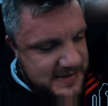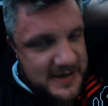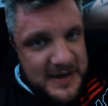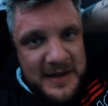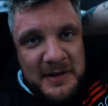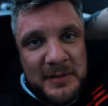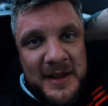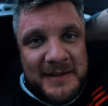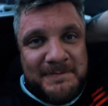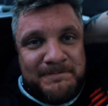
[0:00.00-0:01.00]
And then that'll be
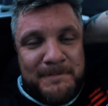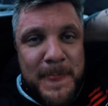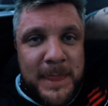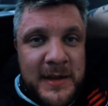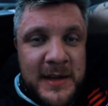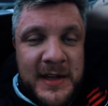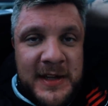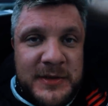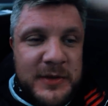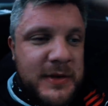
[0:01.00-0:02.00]
that.
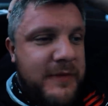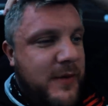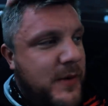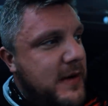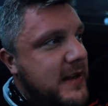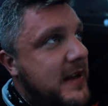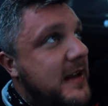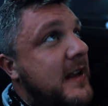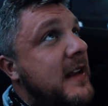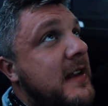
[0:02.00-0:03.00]
So looking forward
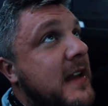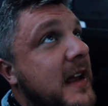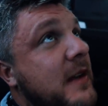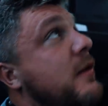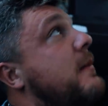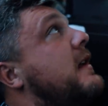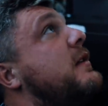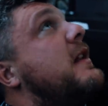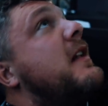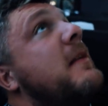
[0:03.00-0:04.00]
to getting home. I'll
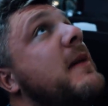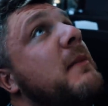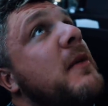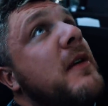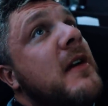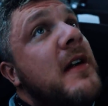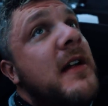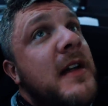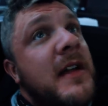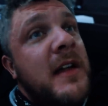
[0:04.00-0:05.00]
do a little bit more
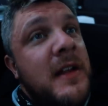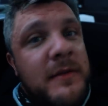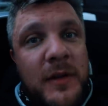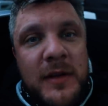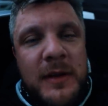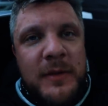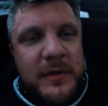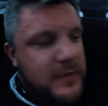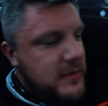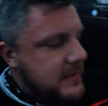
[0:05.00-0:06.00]
vlogging when the food